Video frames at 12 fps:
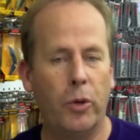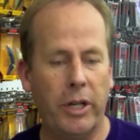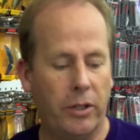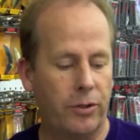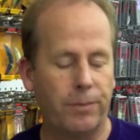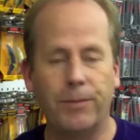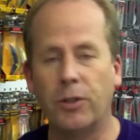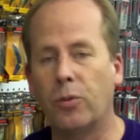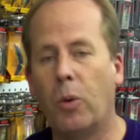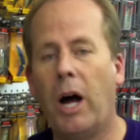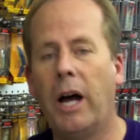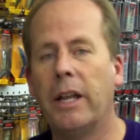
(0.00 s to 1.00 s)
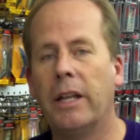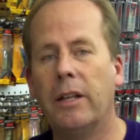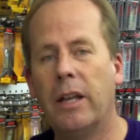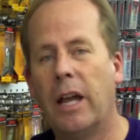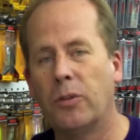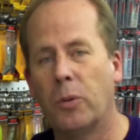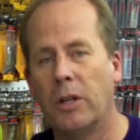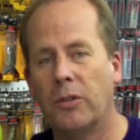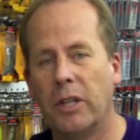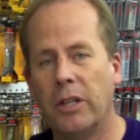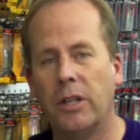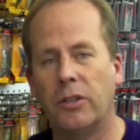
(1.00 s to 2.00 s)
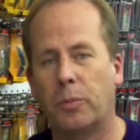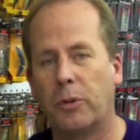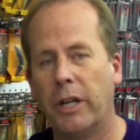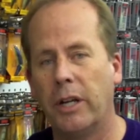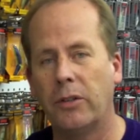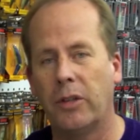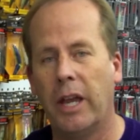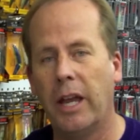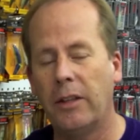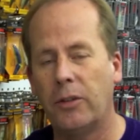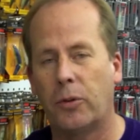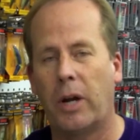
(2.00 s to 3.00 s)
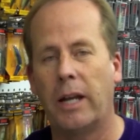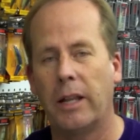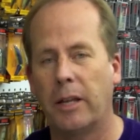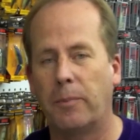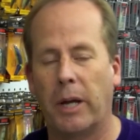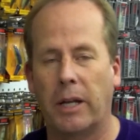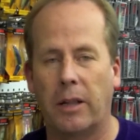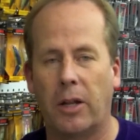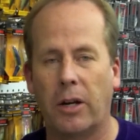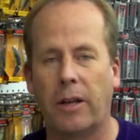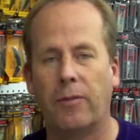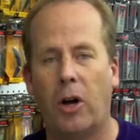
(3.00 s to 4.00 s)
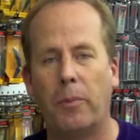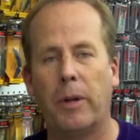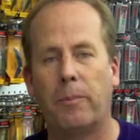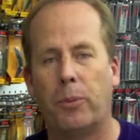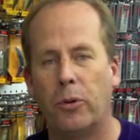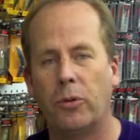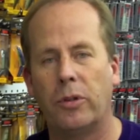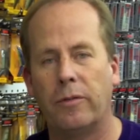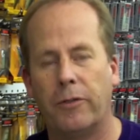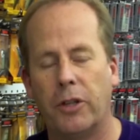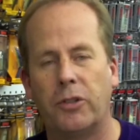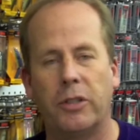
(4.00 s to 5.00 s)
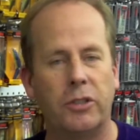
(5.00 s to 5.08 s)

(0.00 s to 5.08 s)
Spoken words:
Reeds, Swan, and as well as Indian Springs and Dry Lake by Clark have all been producing fish.